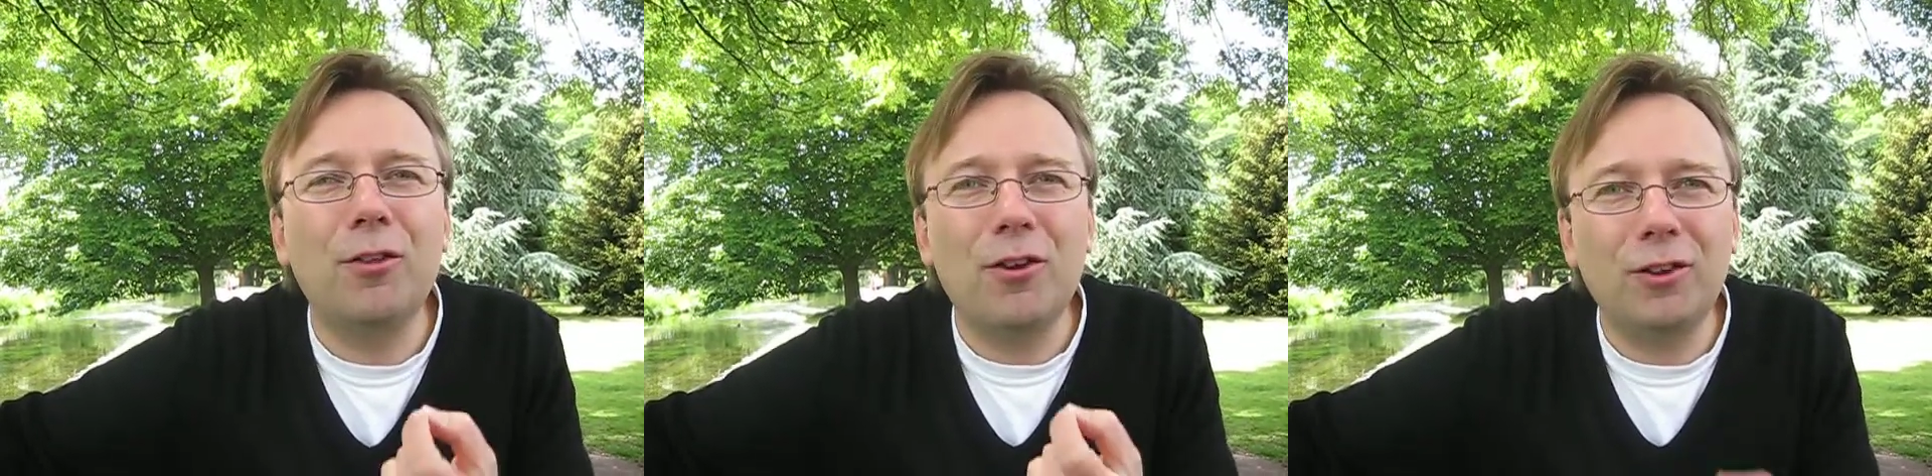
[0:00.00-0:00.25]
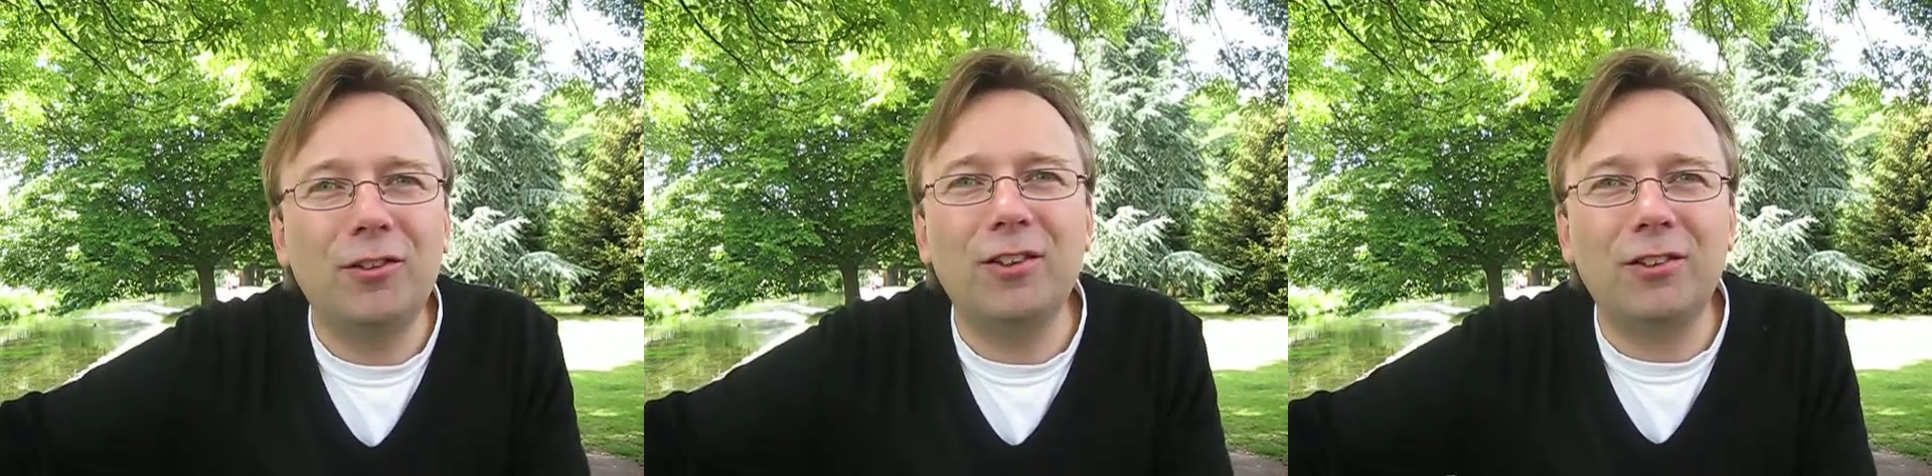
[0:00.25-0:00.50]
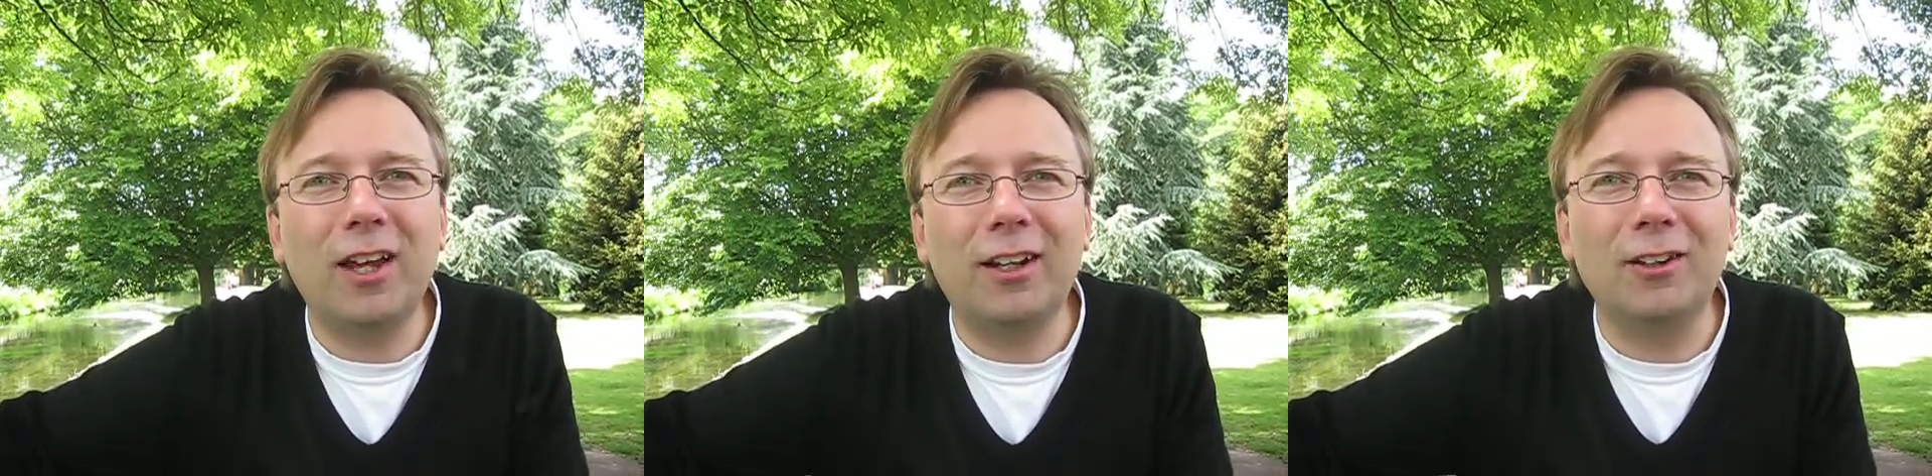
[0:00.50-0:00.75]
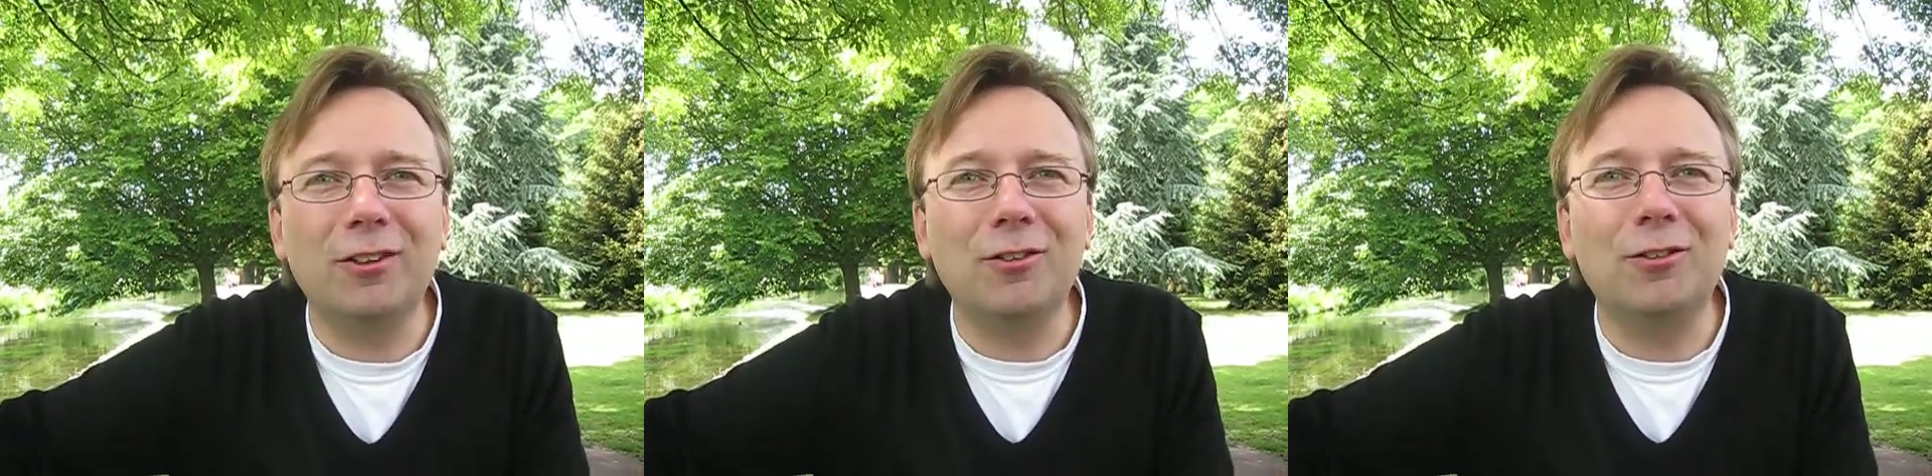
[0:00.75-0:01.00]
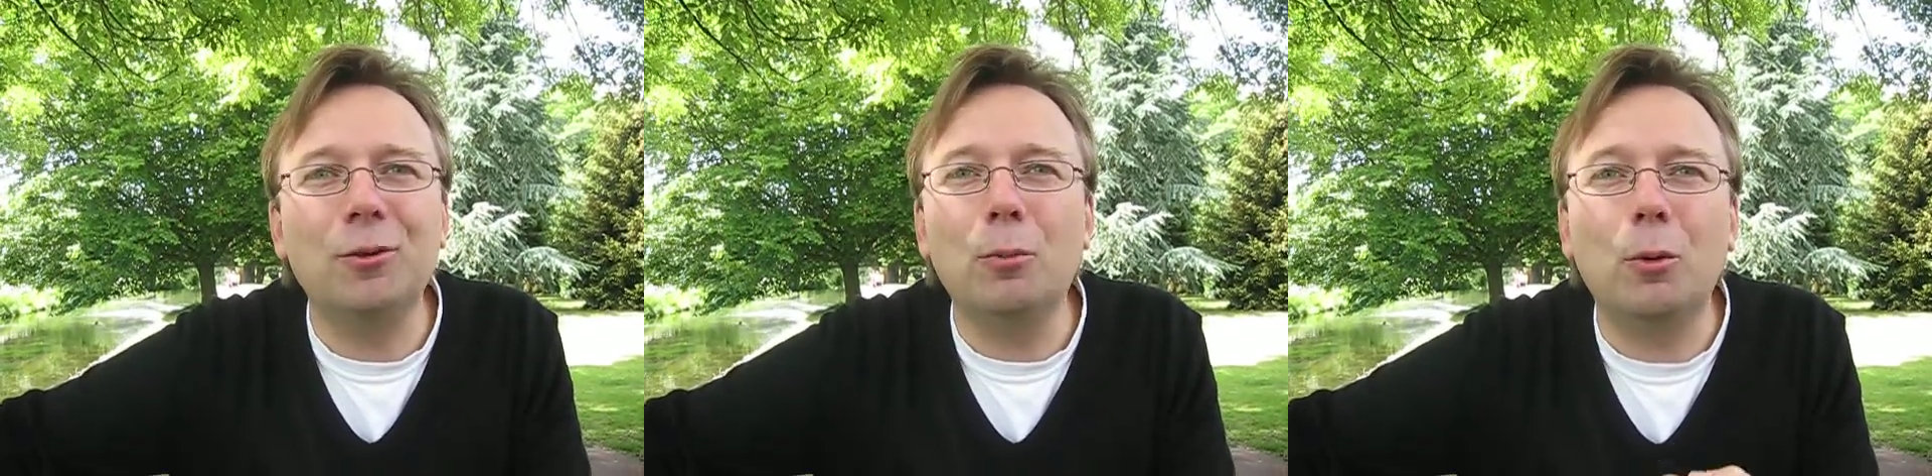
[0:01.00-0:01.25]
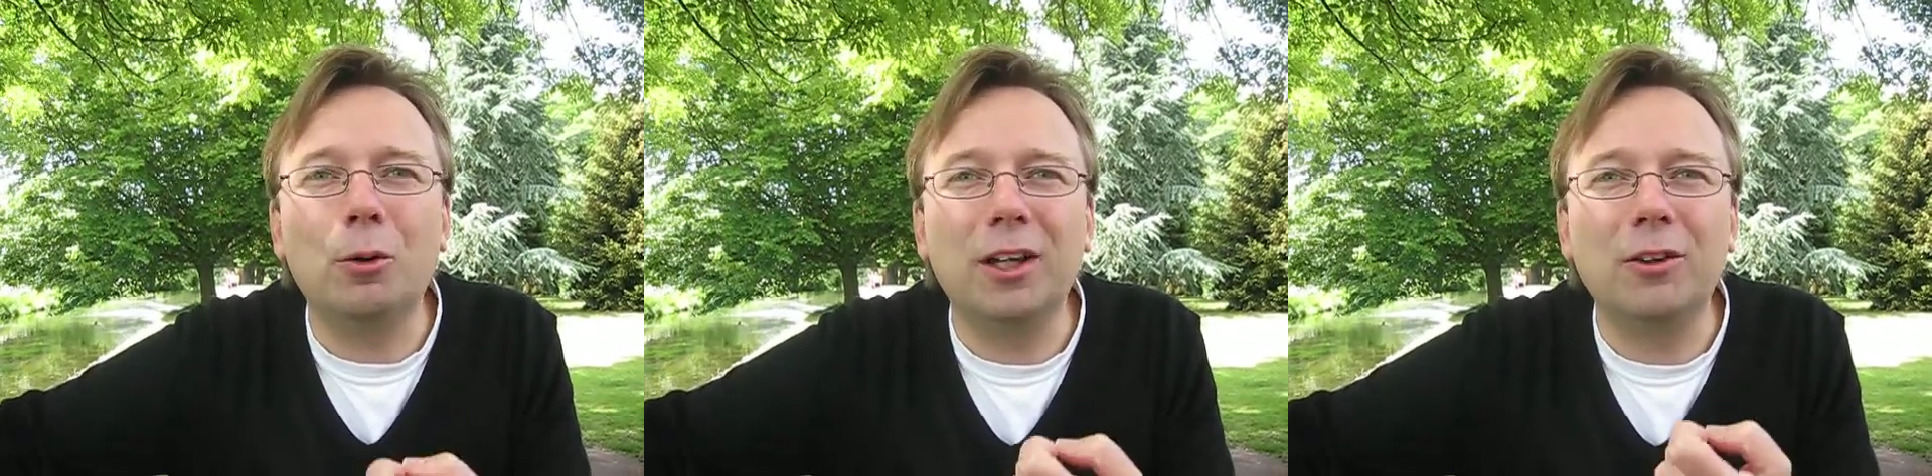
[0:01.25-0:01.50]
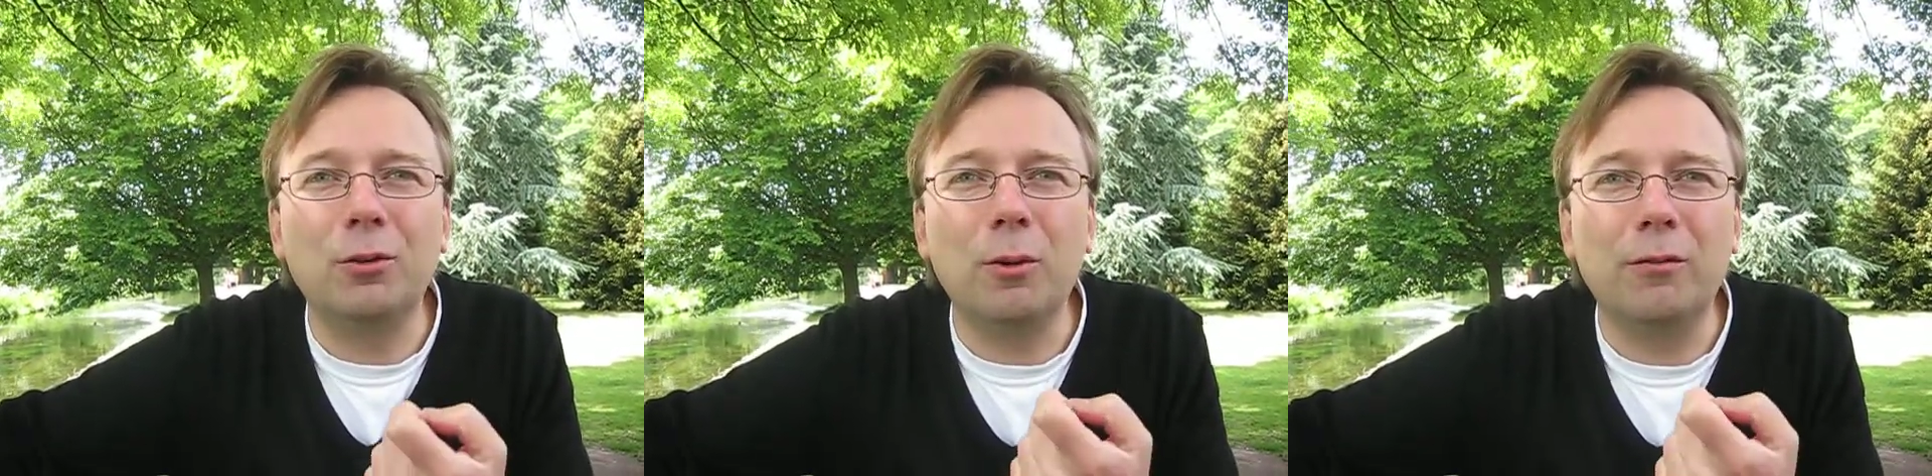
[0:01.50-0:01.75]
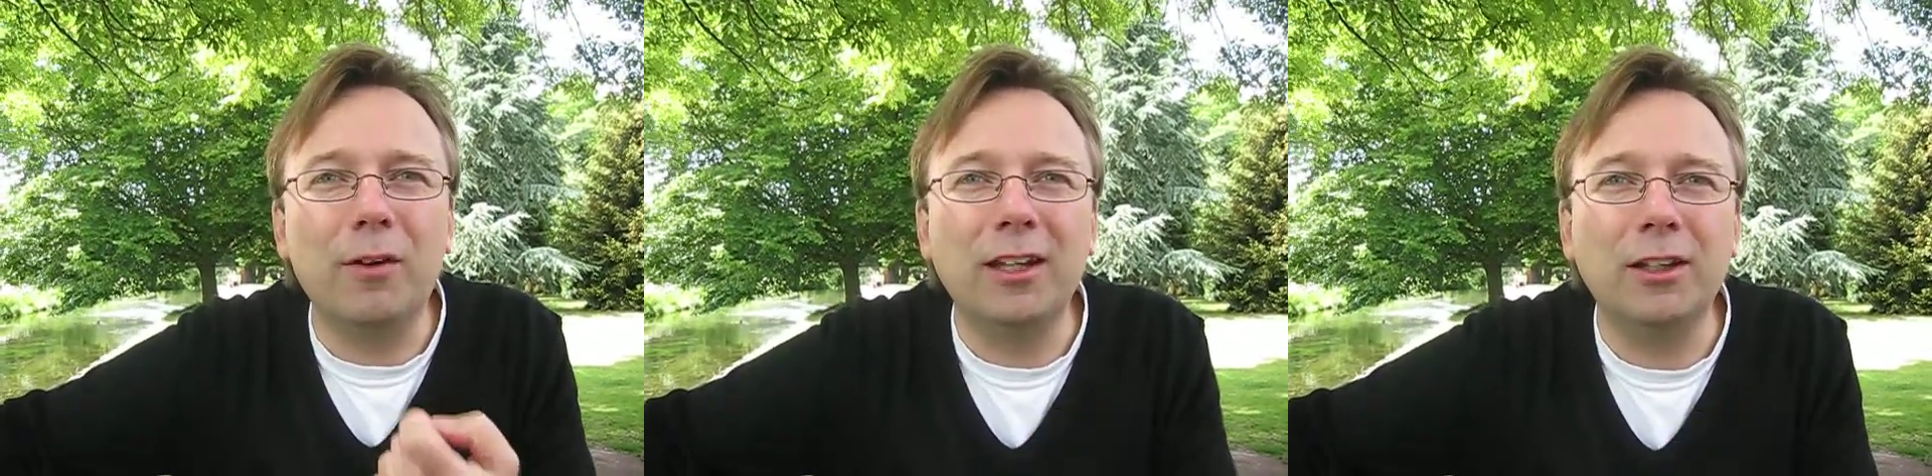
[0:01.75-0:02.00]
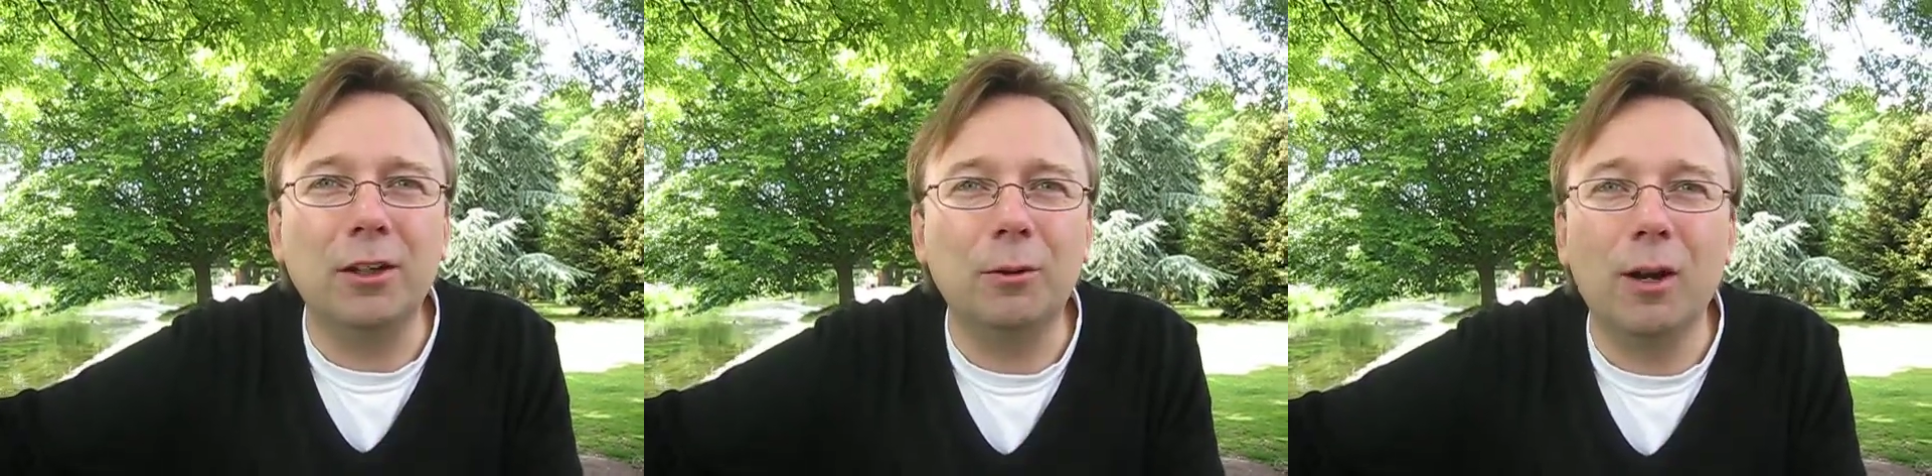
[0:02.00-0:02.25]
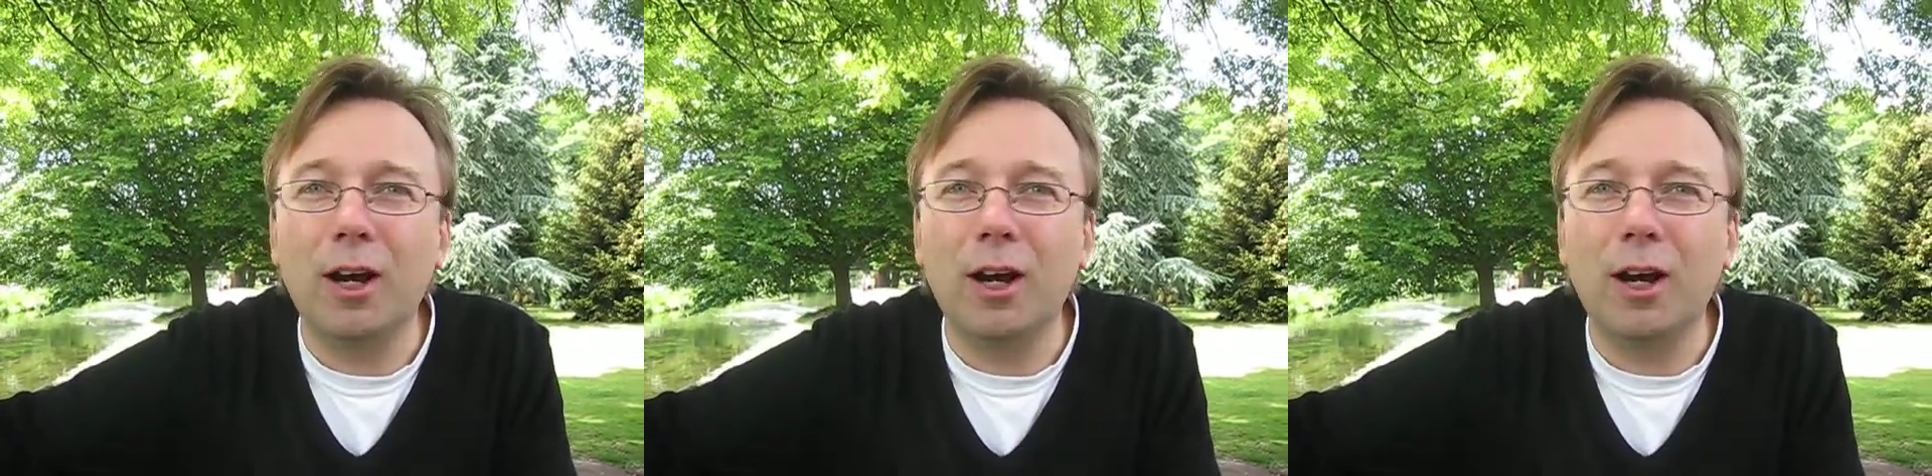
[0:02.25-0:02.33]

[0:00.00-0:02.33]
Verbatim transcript: 30 seconds you walk into a venue,